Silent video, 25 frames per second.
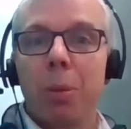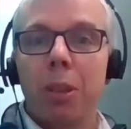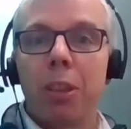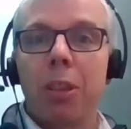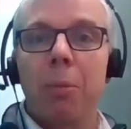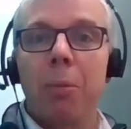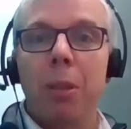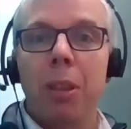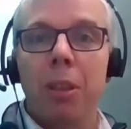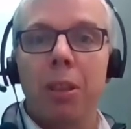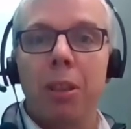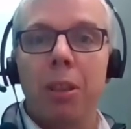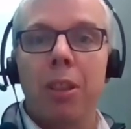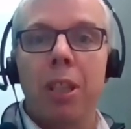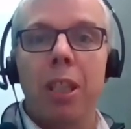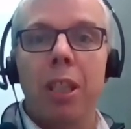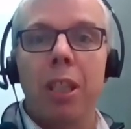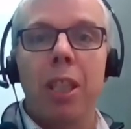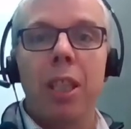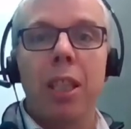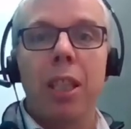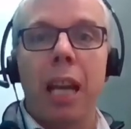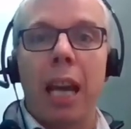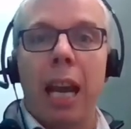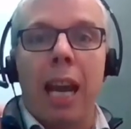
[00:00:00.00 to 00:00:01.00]

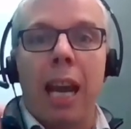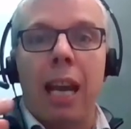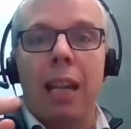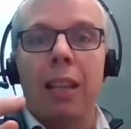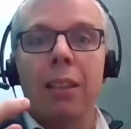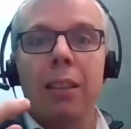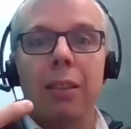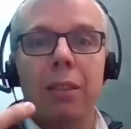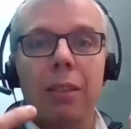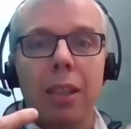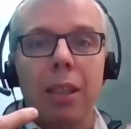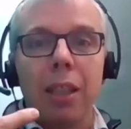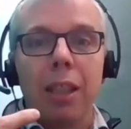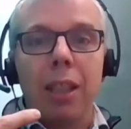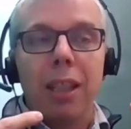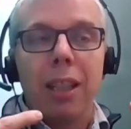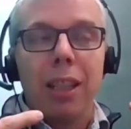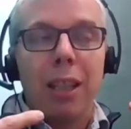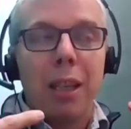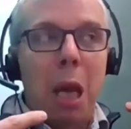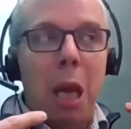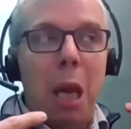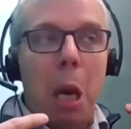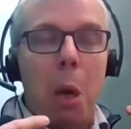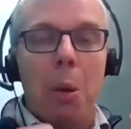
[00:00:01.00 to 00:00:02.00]
community, and
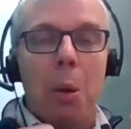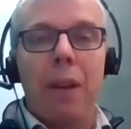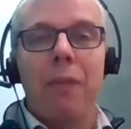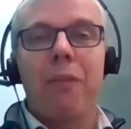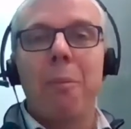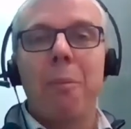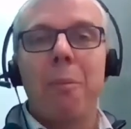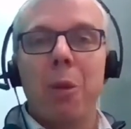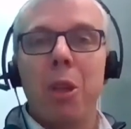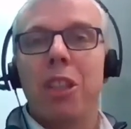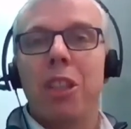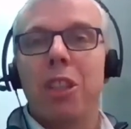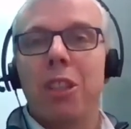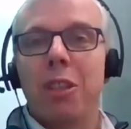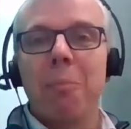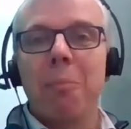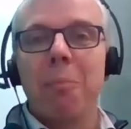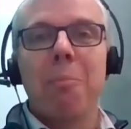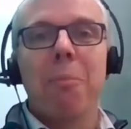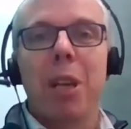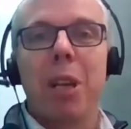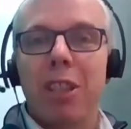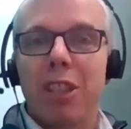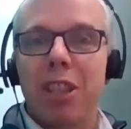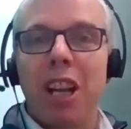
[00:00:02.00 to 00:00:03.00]
however much
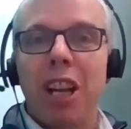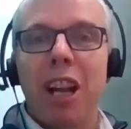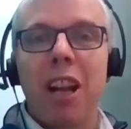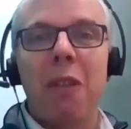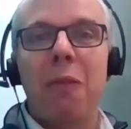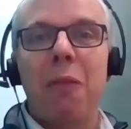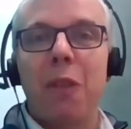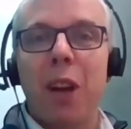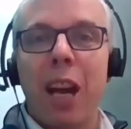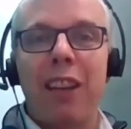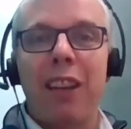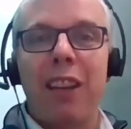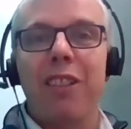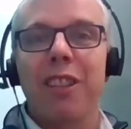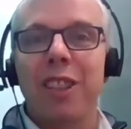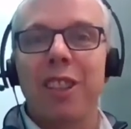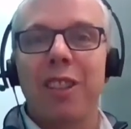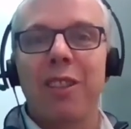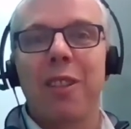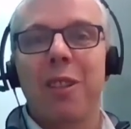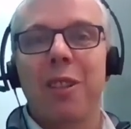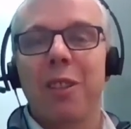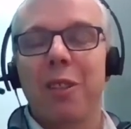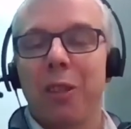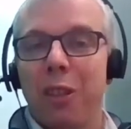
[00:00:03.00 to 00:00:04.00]
myself and
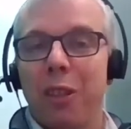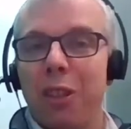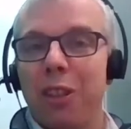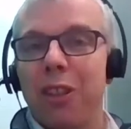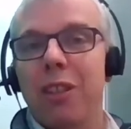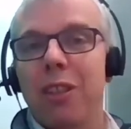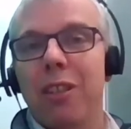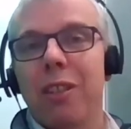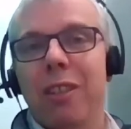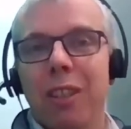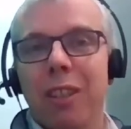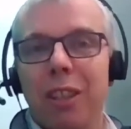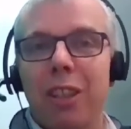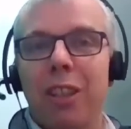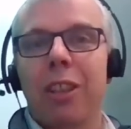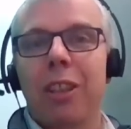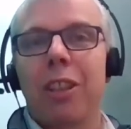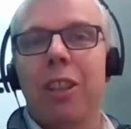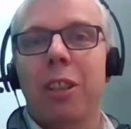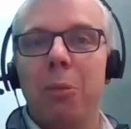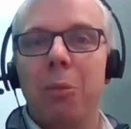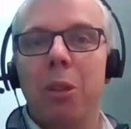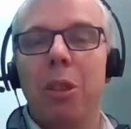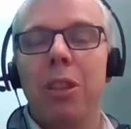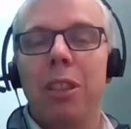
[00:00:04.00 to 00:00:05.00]
the
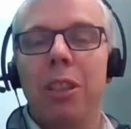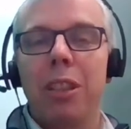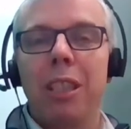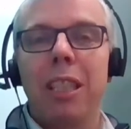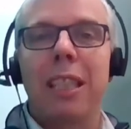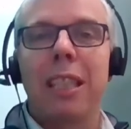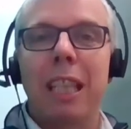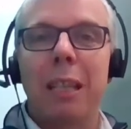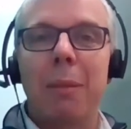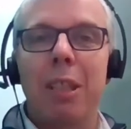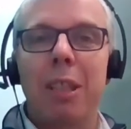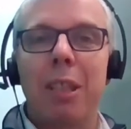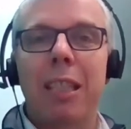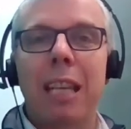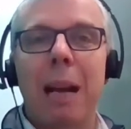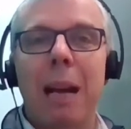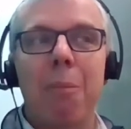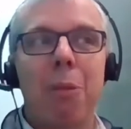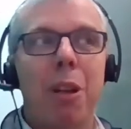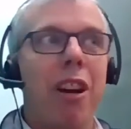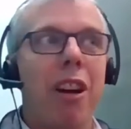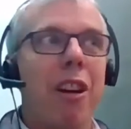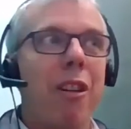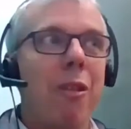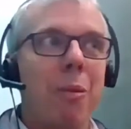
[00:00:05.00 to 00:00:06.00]
community team in
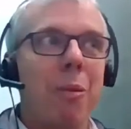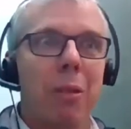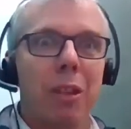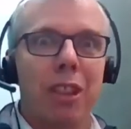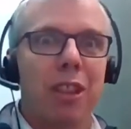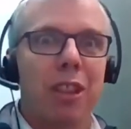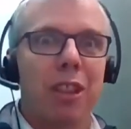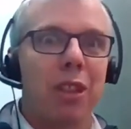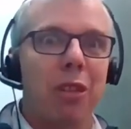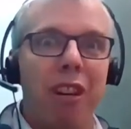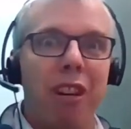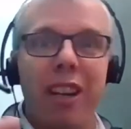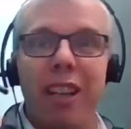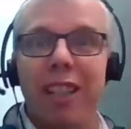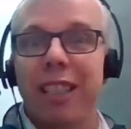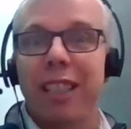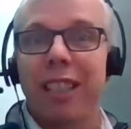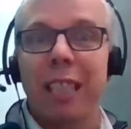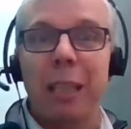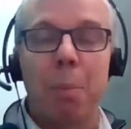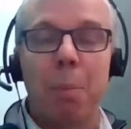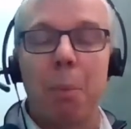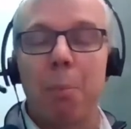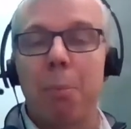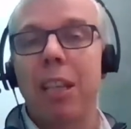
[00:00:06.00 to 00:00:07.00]
Tableau try and
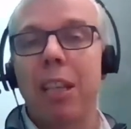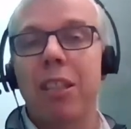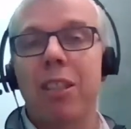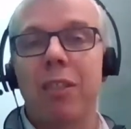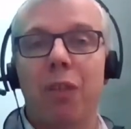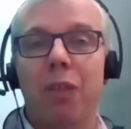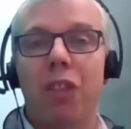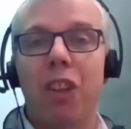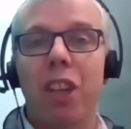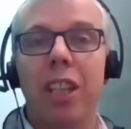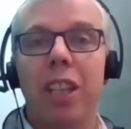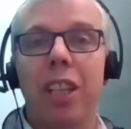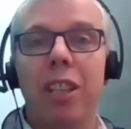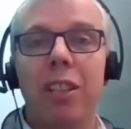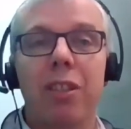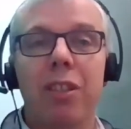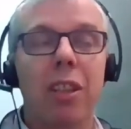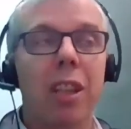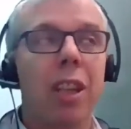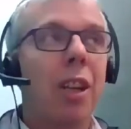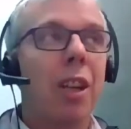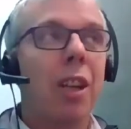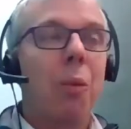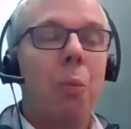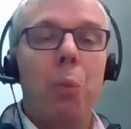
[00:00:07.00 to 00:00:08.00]
keep abreast of things,
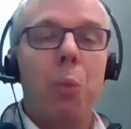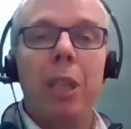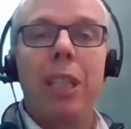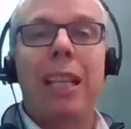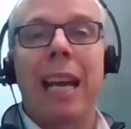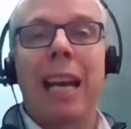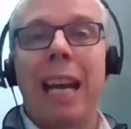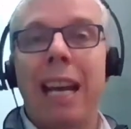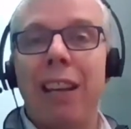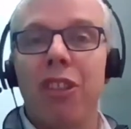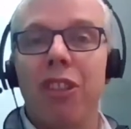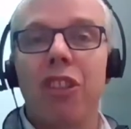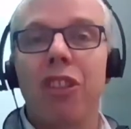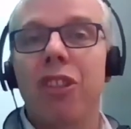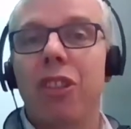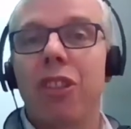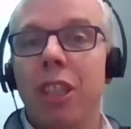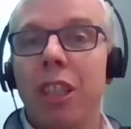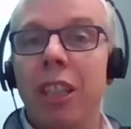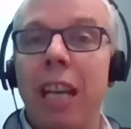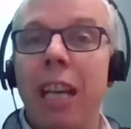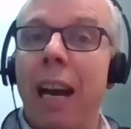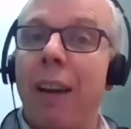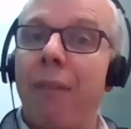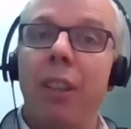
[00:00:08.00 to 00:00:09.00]
we cannot
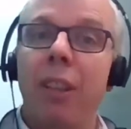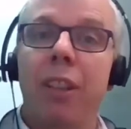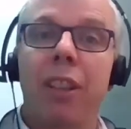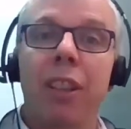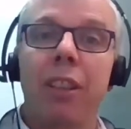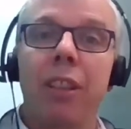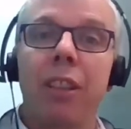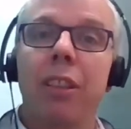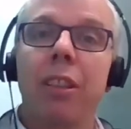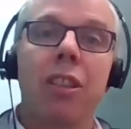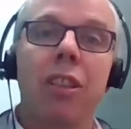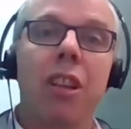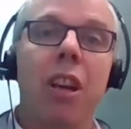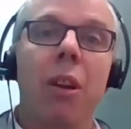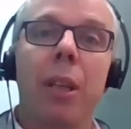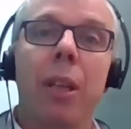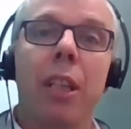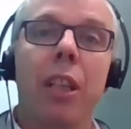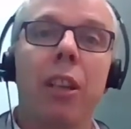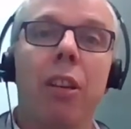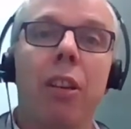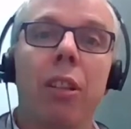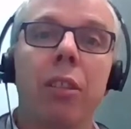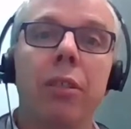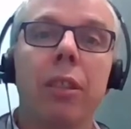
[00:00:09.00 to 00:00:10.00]
see everything that is
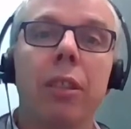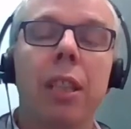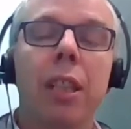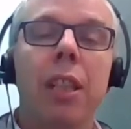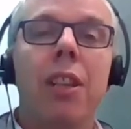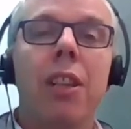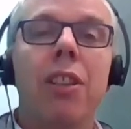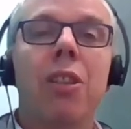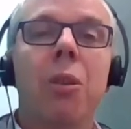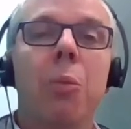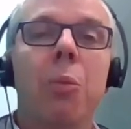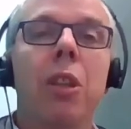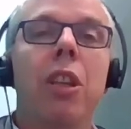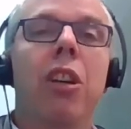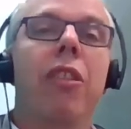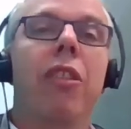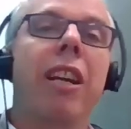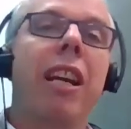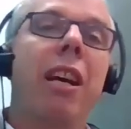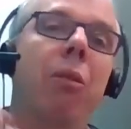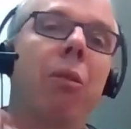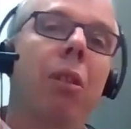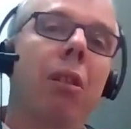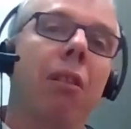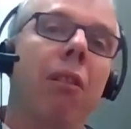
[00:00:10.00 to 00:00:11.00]
going on. So we are
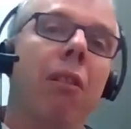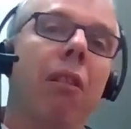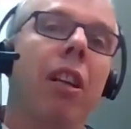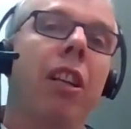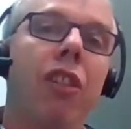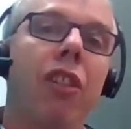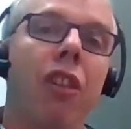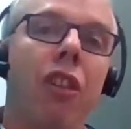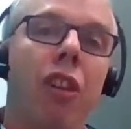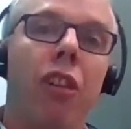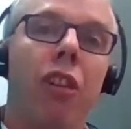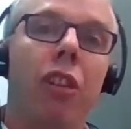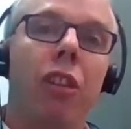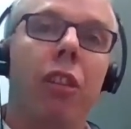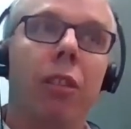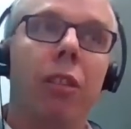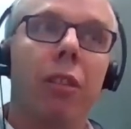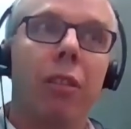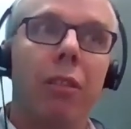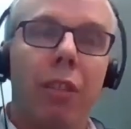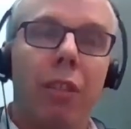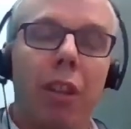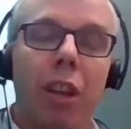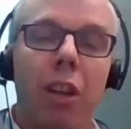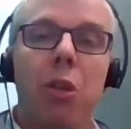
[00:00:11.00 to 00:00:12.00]
now relying on
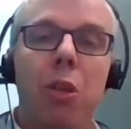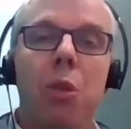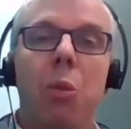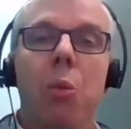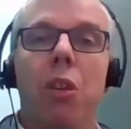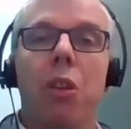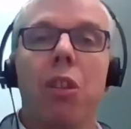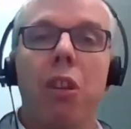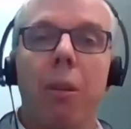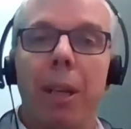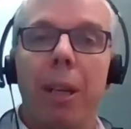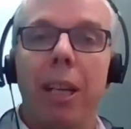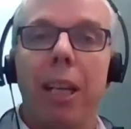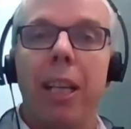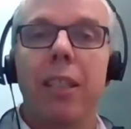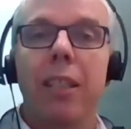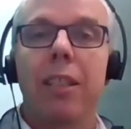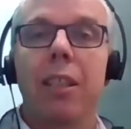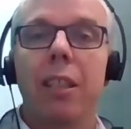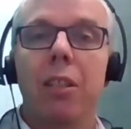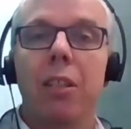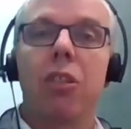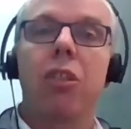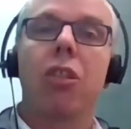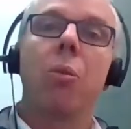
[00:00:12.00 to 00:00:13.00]
those who are
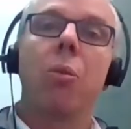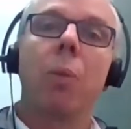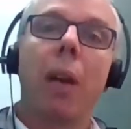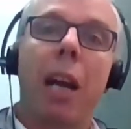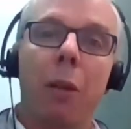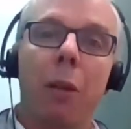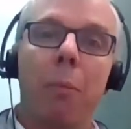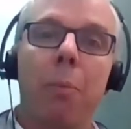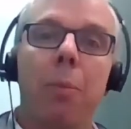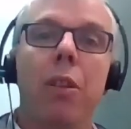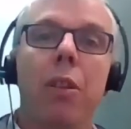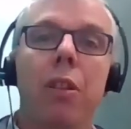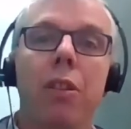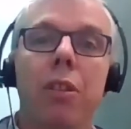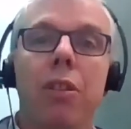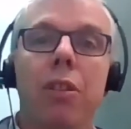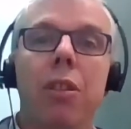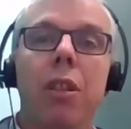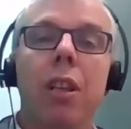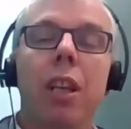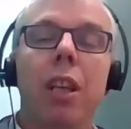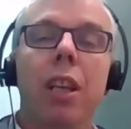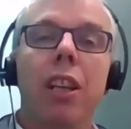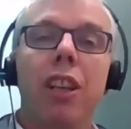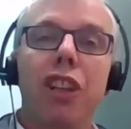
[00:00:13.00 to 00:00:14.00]
nominated to help us
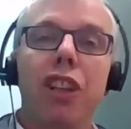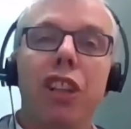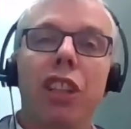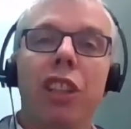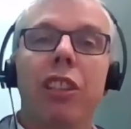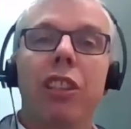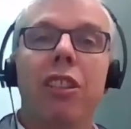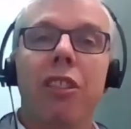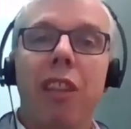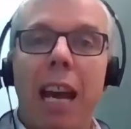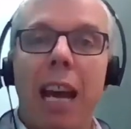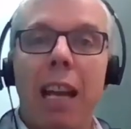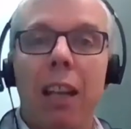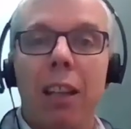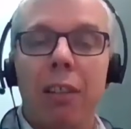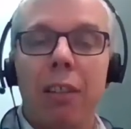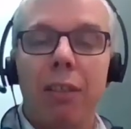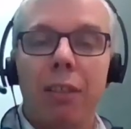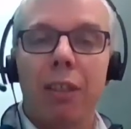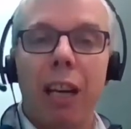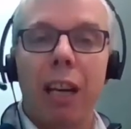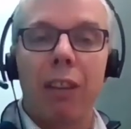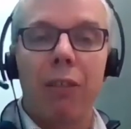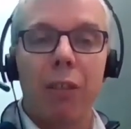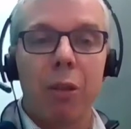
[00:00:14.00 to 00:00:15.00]
understand
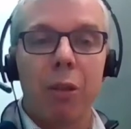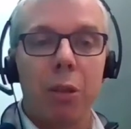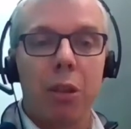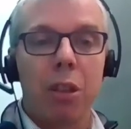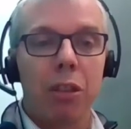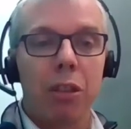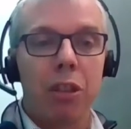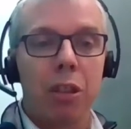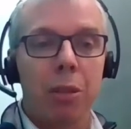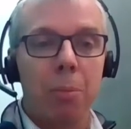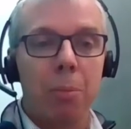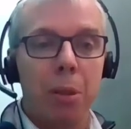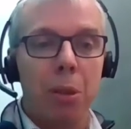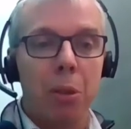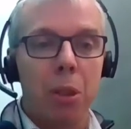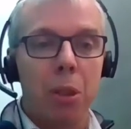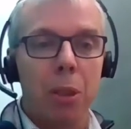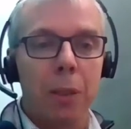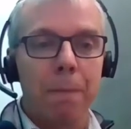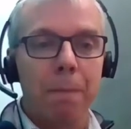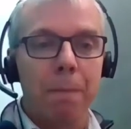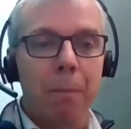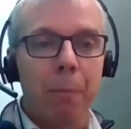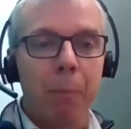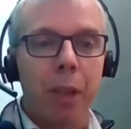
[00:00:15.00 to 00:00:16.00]
their own contribution.